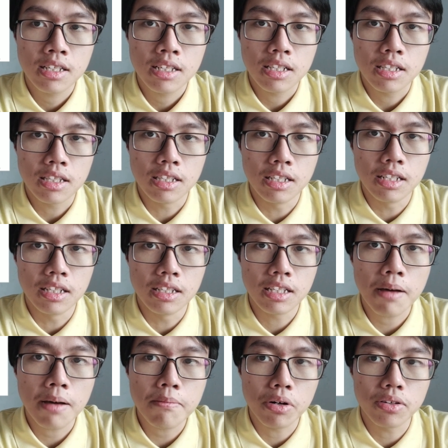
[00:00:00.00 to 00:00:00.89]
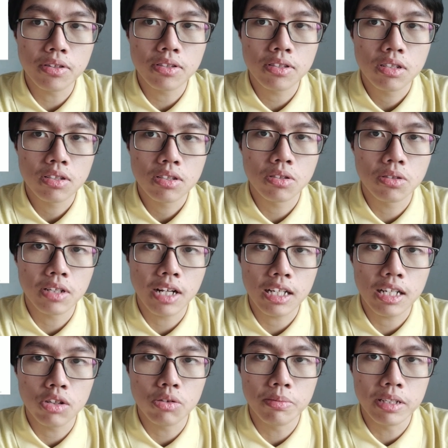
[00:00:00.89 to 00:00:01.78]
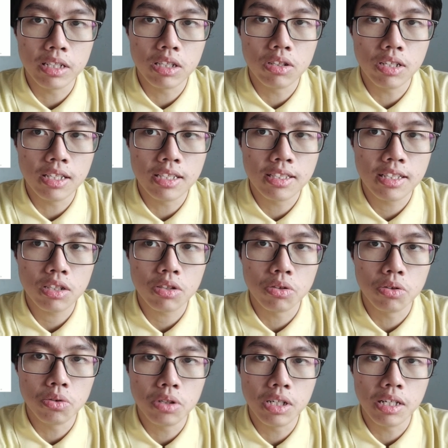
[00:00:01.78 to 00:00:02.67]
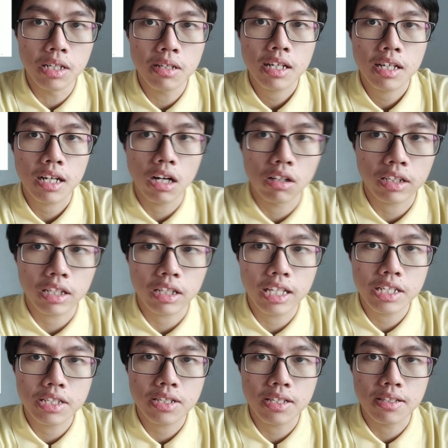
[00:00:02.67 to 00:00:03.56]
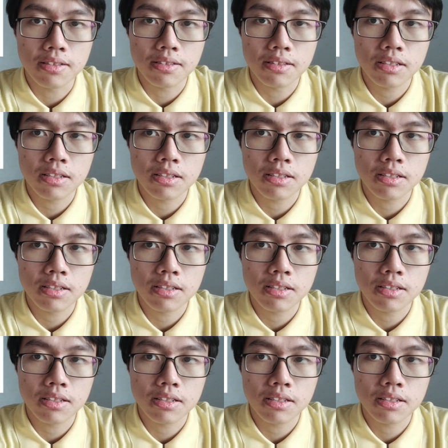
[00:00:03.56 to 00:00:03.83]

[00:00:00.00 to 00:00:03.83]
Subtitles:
the numbers so that it will be easier to do the calculations.